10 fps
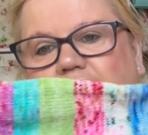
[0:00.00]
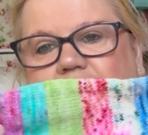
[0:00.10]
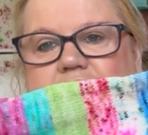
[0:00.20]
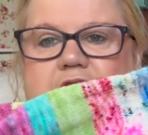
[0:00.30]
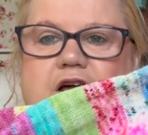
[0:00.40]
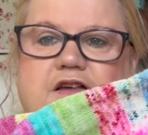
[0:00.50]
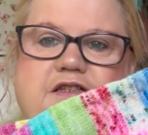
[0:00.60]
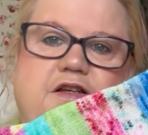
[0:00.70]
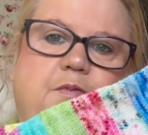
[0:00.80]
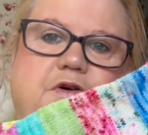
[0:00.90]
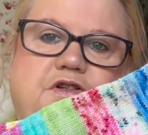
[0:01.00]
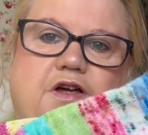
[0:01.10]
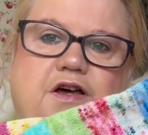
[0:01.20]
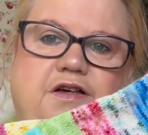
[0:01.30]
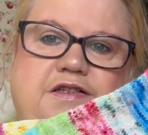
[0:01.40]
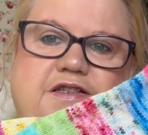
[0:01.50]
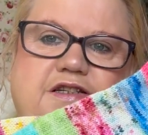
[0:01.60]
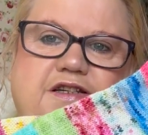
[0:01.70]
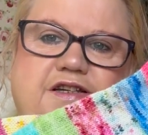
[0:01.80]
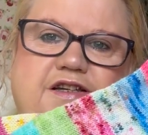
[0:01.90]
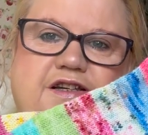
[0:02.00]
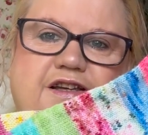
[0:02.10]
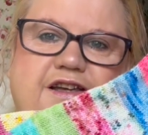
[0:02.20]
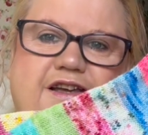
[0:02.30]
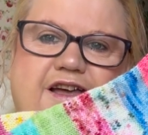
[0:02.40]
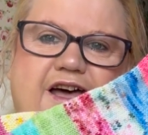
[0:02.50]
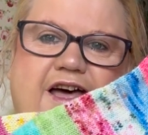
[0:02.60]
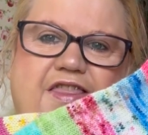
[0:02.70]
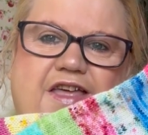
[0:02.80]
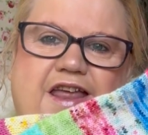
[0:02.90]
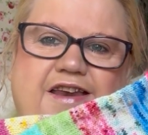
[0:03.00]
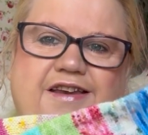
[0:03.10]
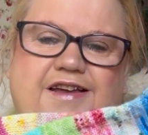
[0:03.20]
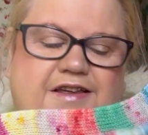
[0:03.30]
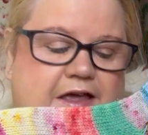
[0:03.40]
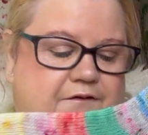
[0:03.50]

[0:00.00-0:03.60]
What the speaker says: in the last podcast. And then, yeah,